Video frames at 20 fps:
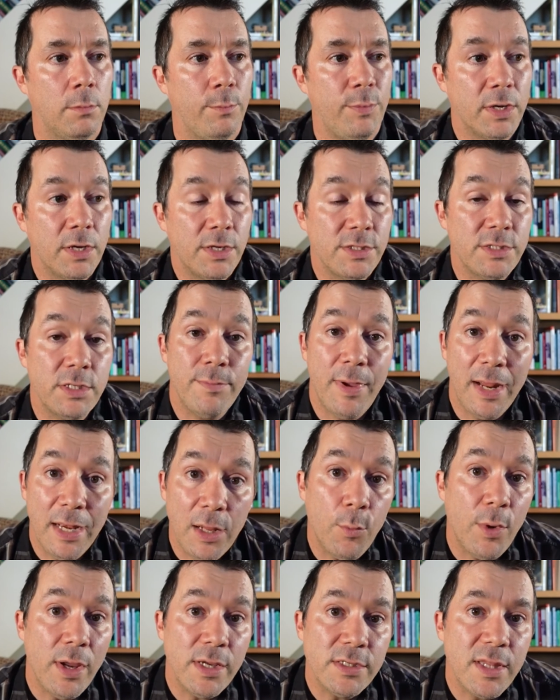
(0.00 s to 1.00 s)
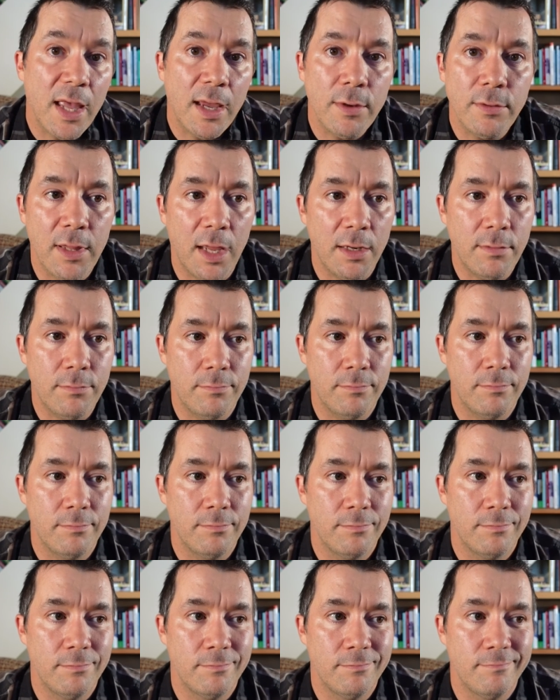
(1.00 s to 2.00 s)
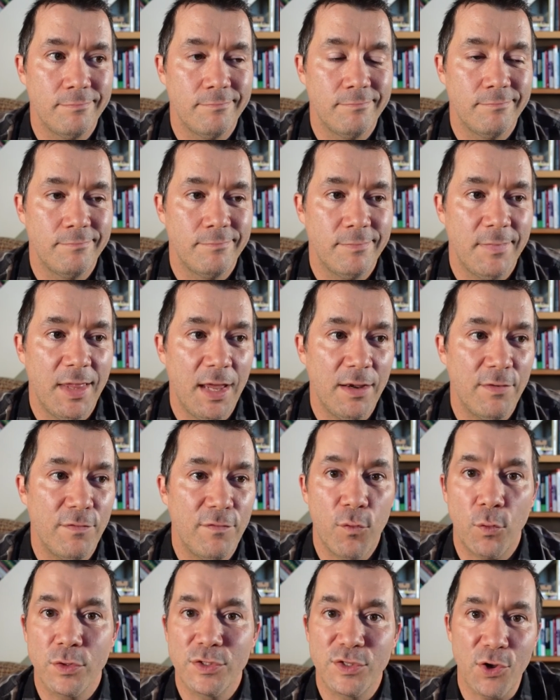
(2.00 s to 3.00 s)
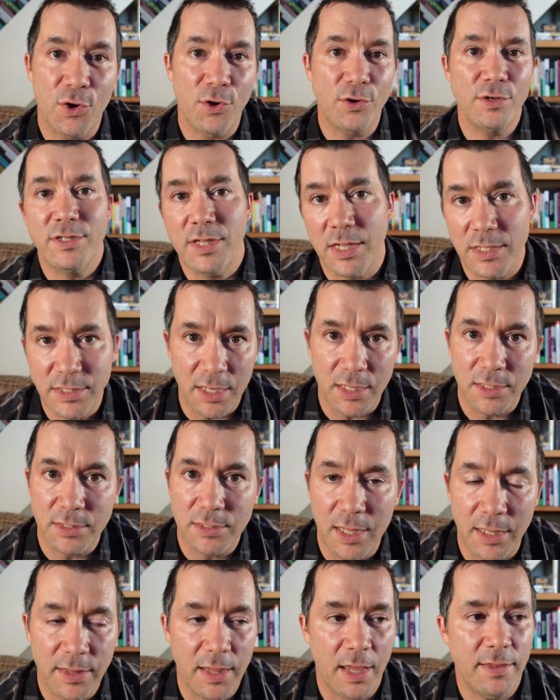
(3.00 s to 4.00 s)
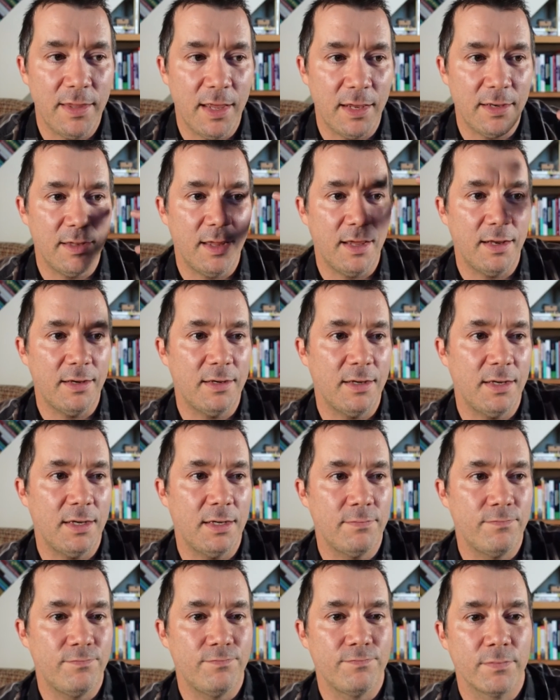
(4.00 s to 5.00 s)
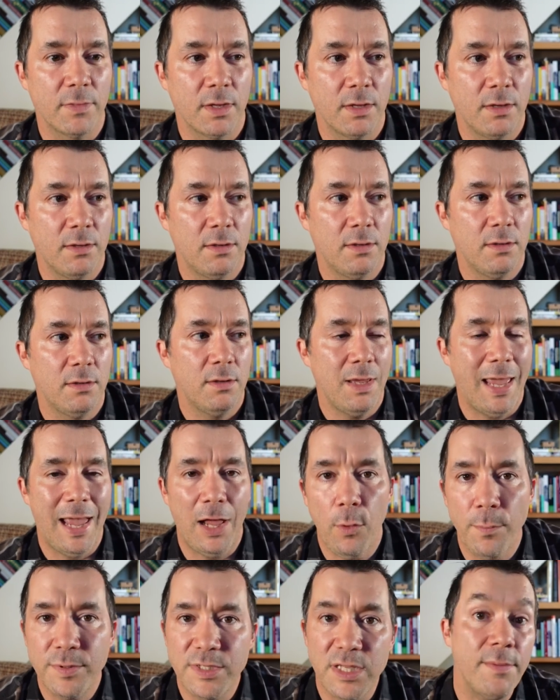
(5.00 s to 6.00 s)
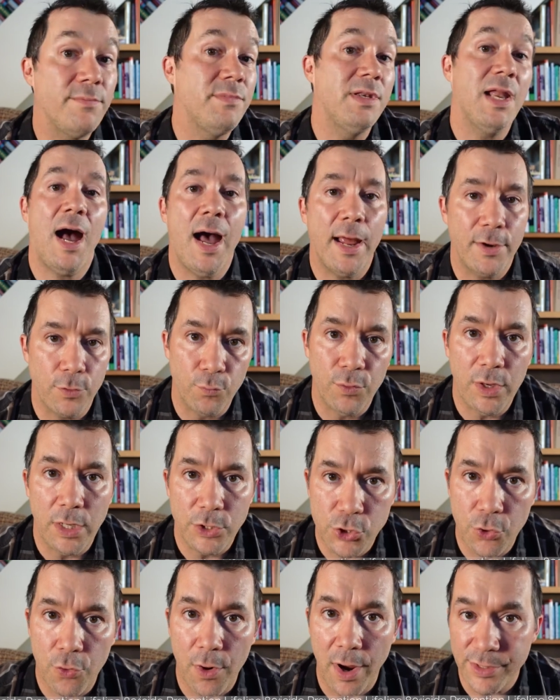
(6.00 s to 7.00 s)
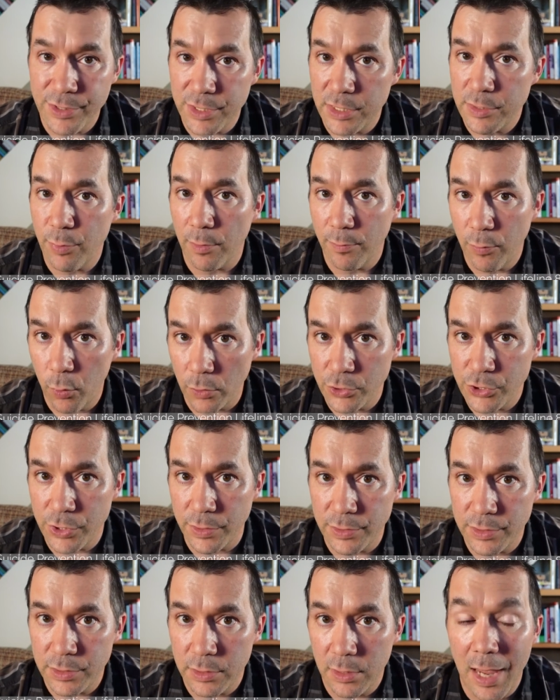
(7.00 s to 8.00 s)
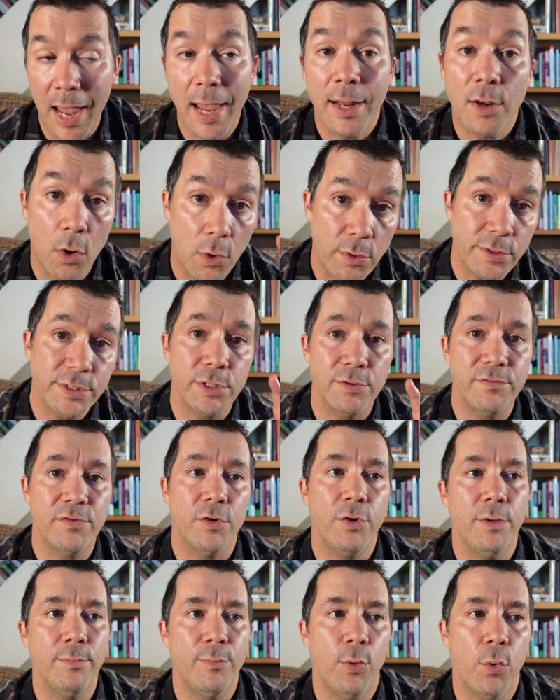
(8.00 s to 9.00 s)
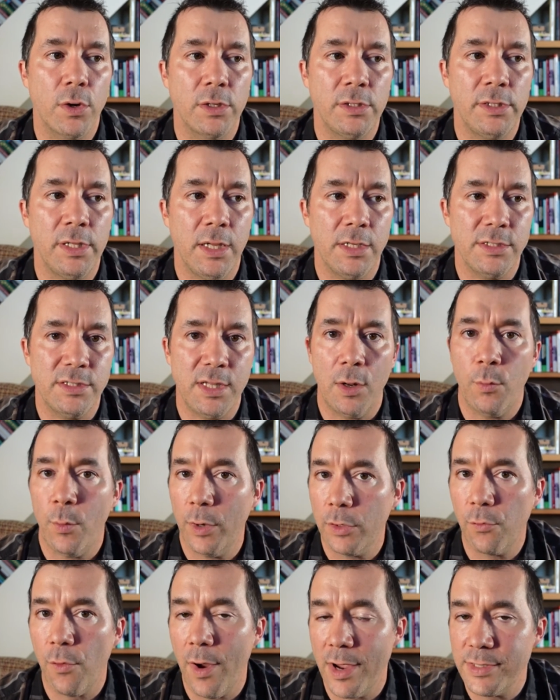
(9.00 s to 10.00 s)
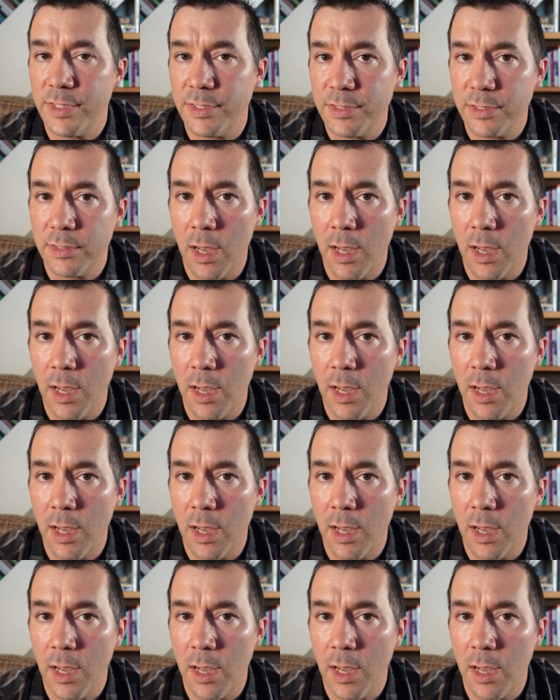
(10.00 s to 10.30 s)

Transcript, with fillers: Because in many ways, that that forestalls these things, that helps them not reach crisis proportions. And also, very importantly, is that when crisis